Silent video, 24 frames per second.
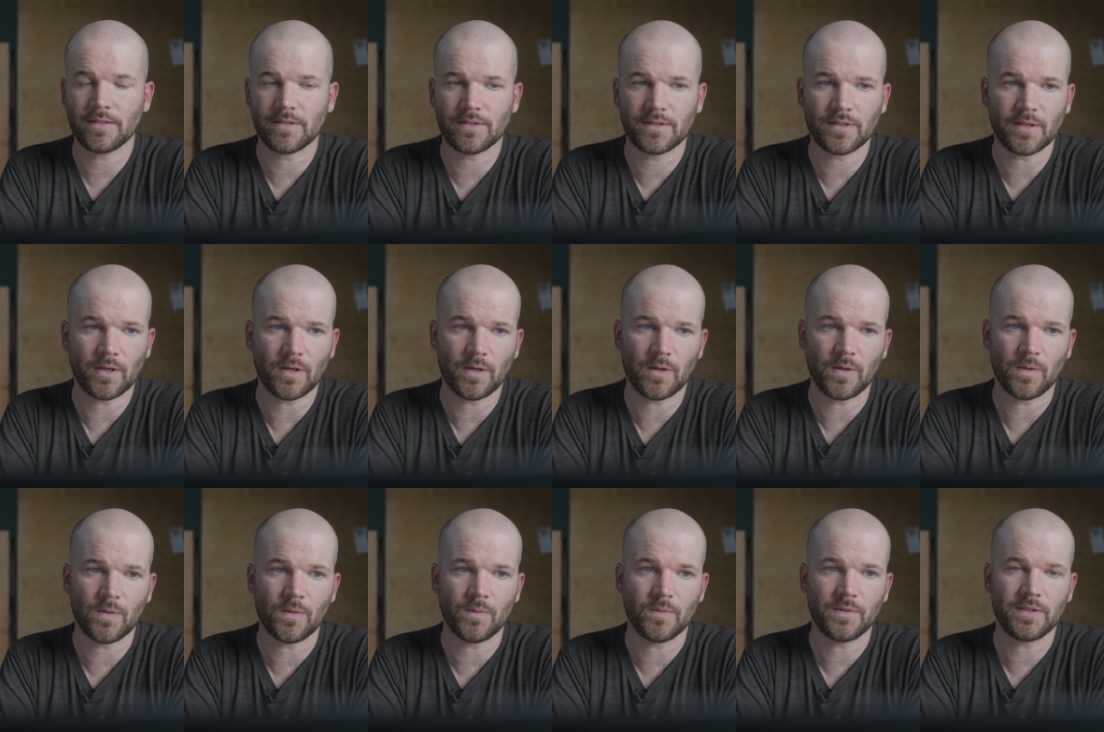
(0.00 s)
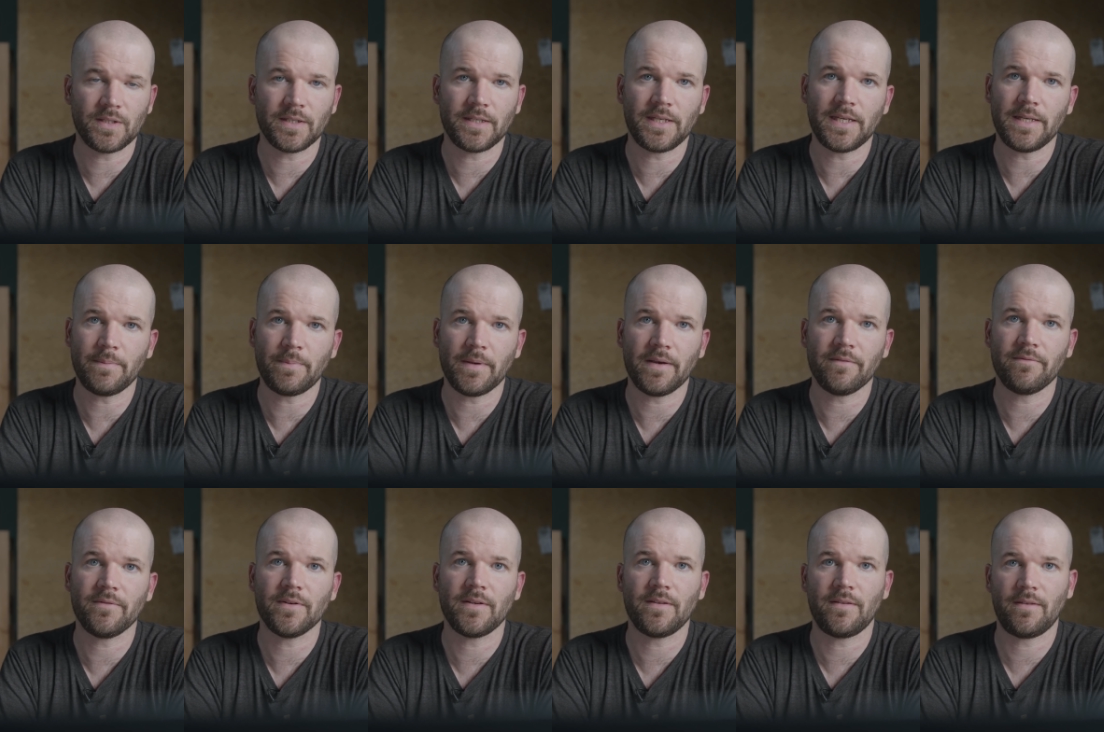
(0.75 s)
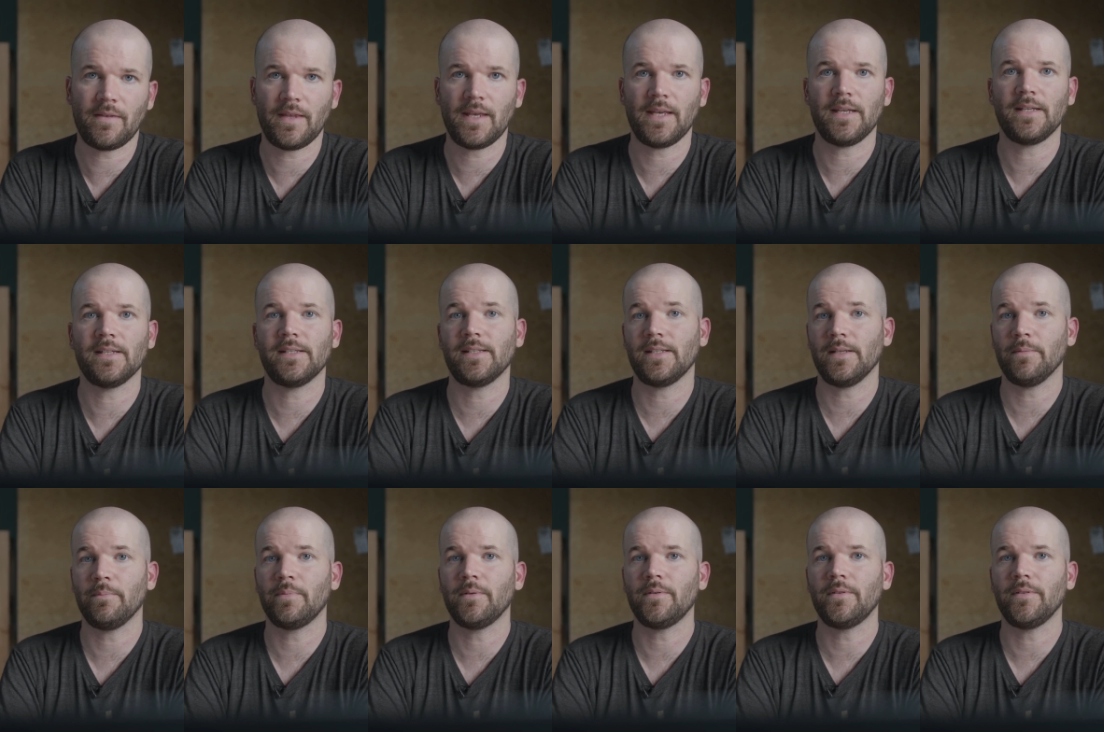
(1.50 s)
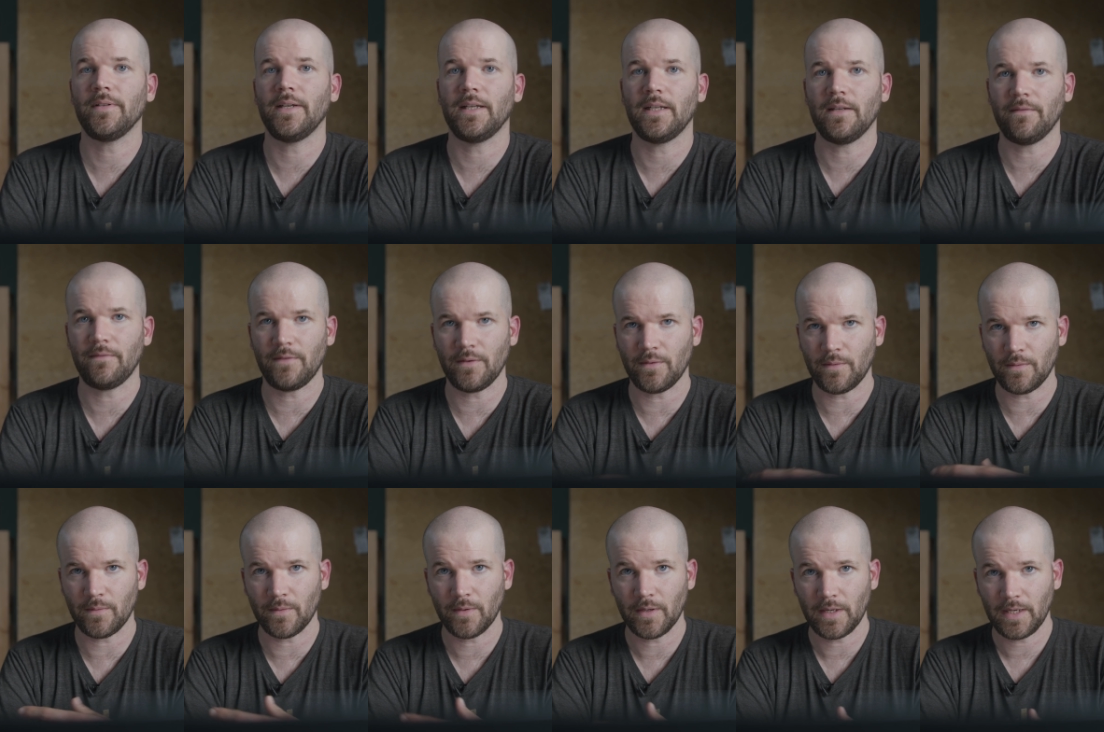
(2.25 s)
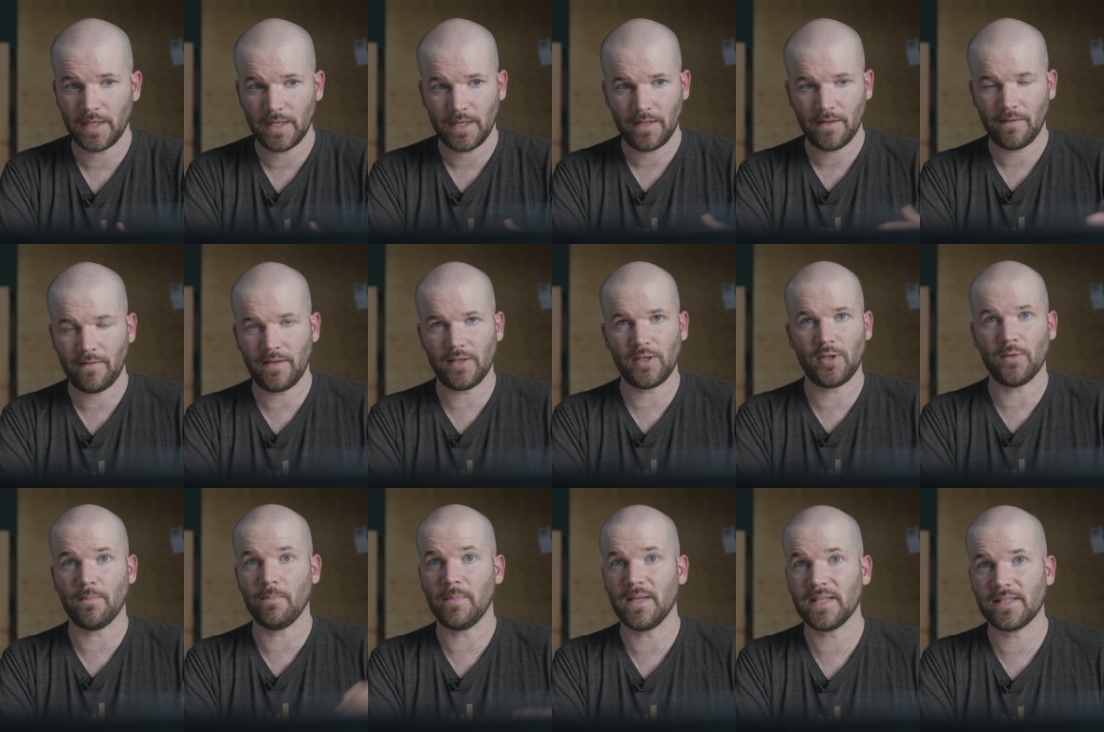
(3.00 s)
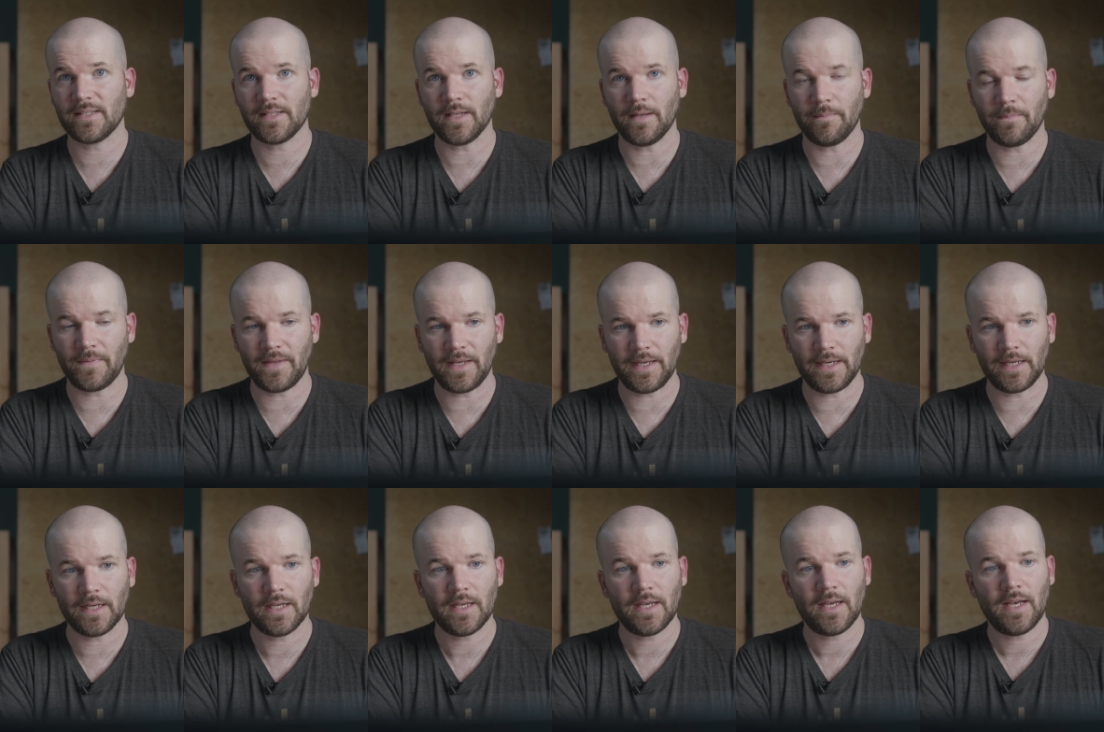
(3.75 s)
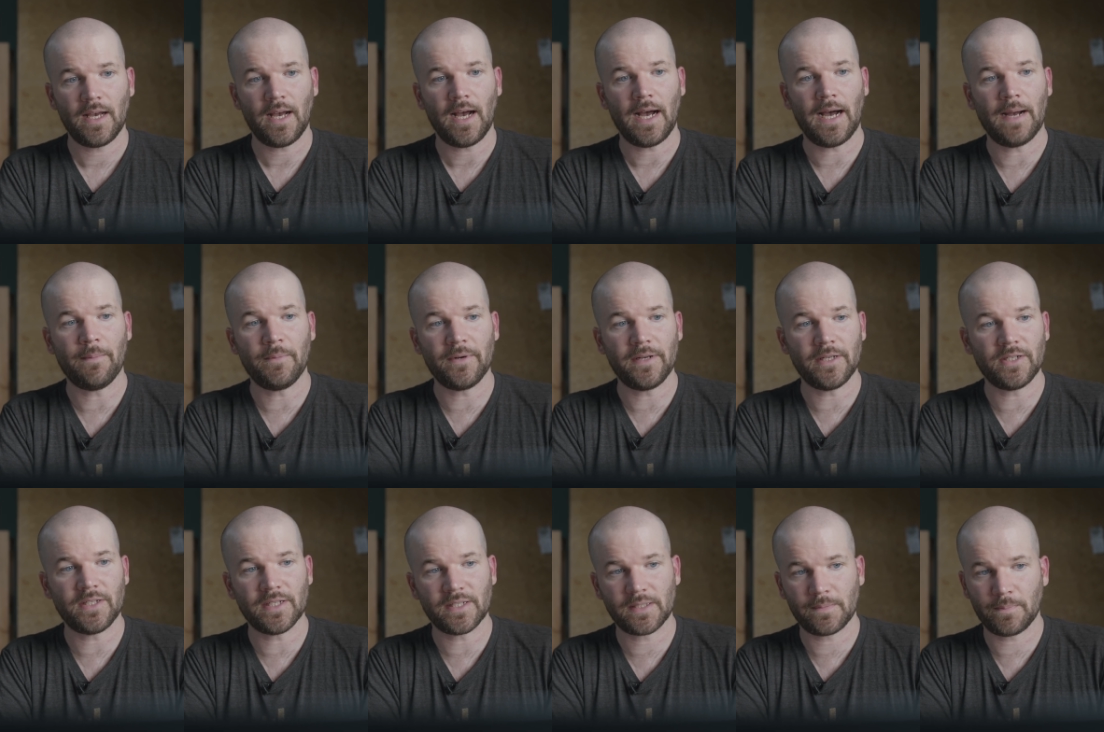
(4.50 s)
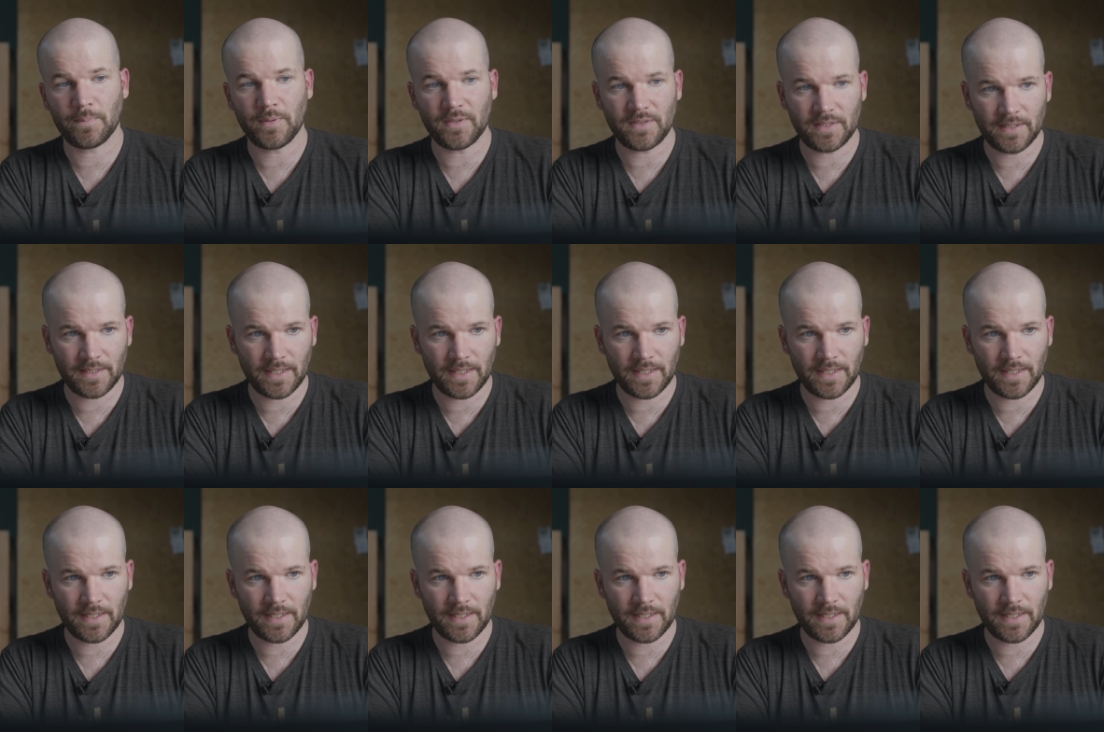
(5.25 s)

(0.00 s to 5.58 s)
So to keep everything simple, and if you think you missed something, I'm gonna just put